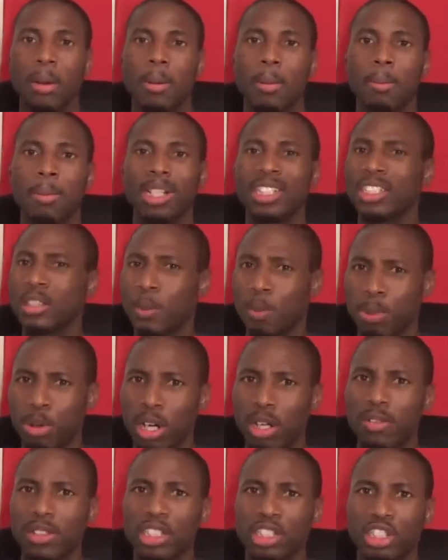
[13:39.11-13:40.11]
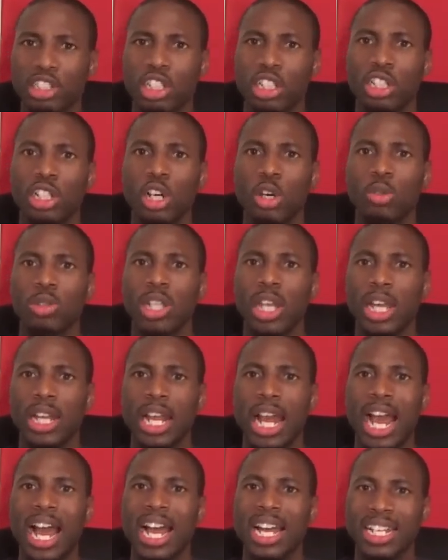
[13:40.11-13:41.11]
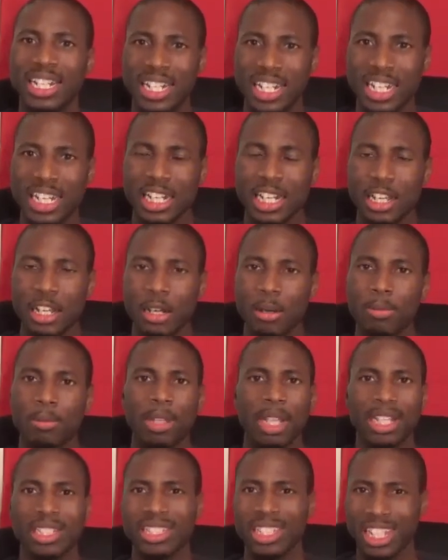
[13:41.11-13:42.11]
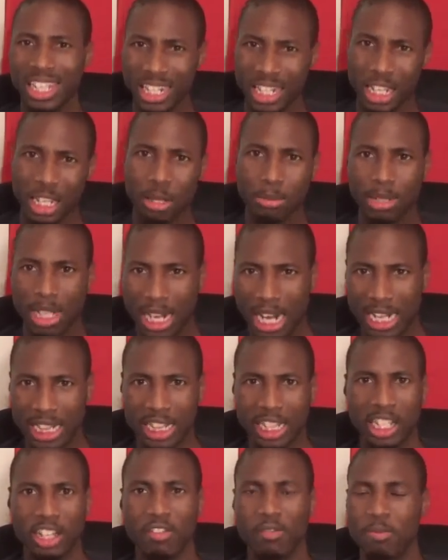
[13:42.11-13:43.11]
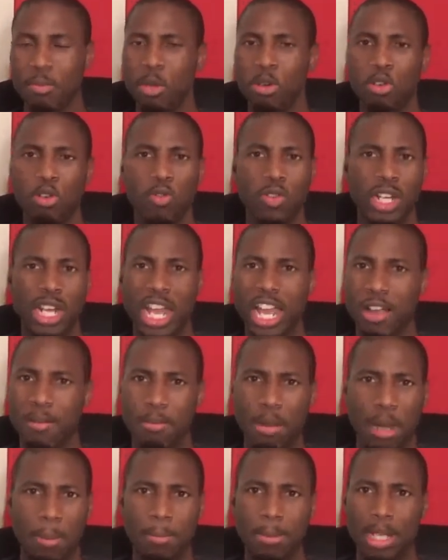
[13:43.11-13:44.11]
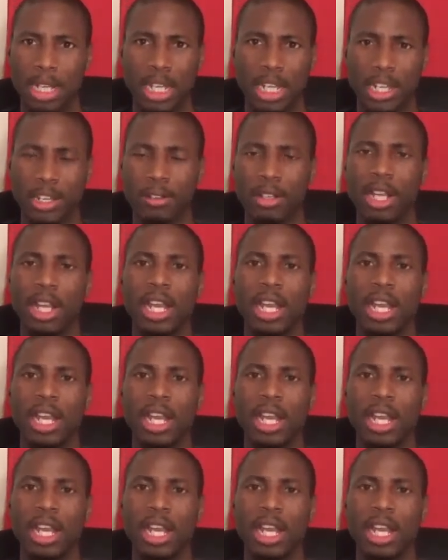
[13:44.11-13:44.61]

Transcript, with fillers: But it's a privilege to know that I need Him. It's in Him that I live, move, and have my being.